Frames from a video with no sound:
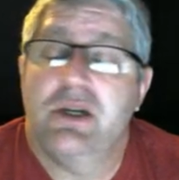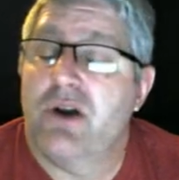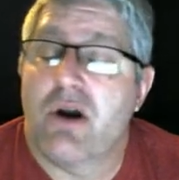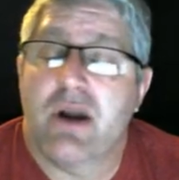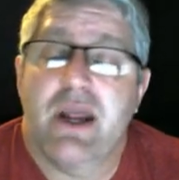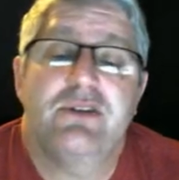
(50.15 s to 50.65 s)
in
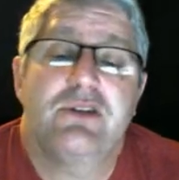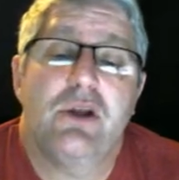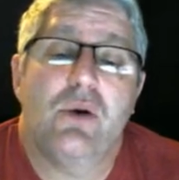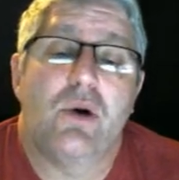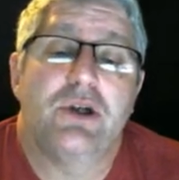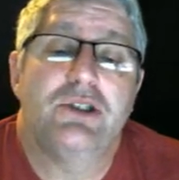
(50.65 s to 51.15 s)
our case, the
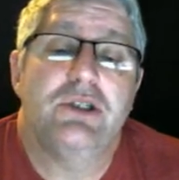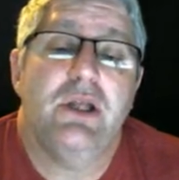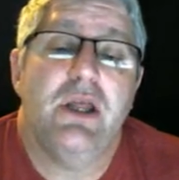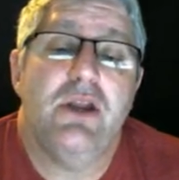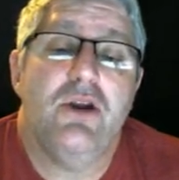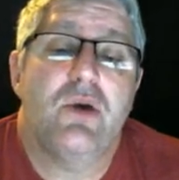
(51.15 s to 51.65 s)
origin,
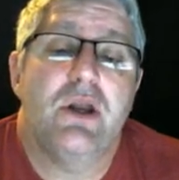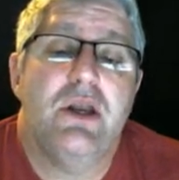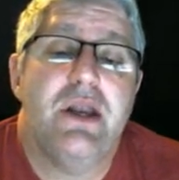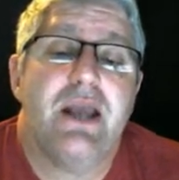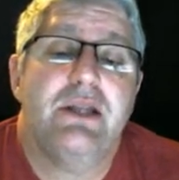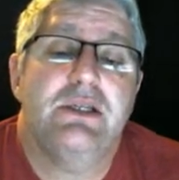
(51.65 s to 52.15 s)
and you
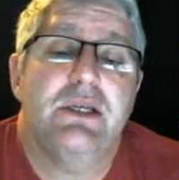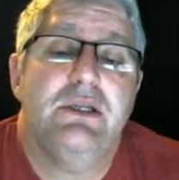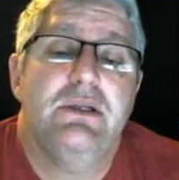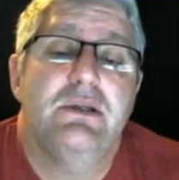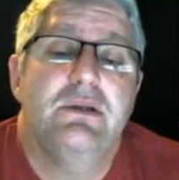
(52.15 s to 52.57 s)
connect it